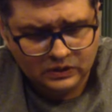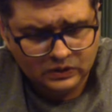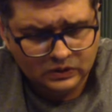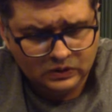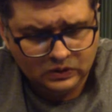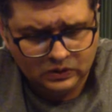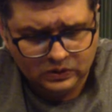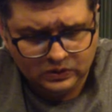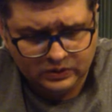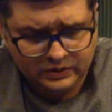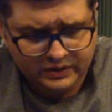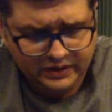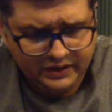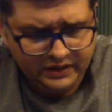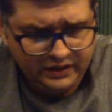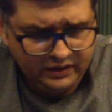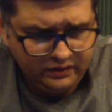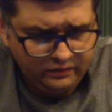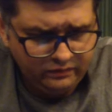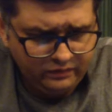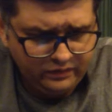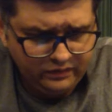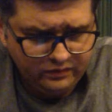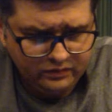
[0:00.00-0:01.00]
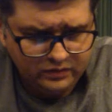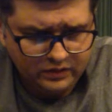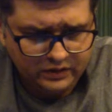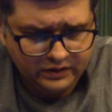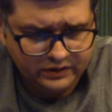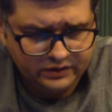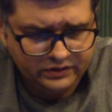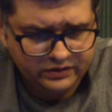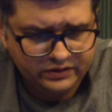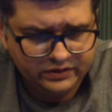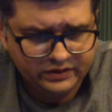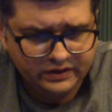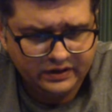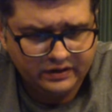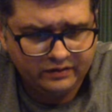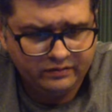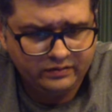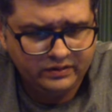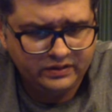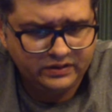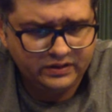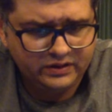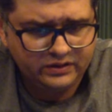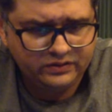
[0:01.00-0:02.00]
Okay, we've got
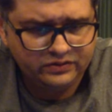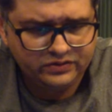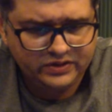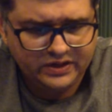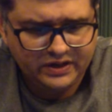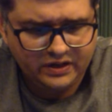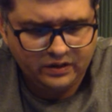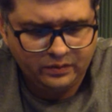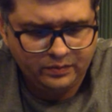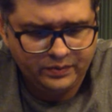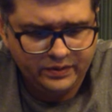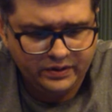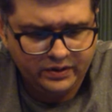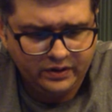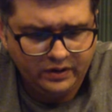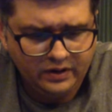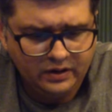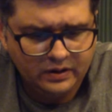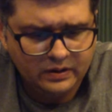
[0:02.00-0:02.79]
everything set up here.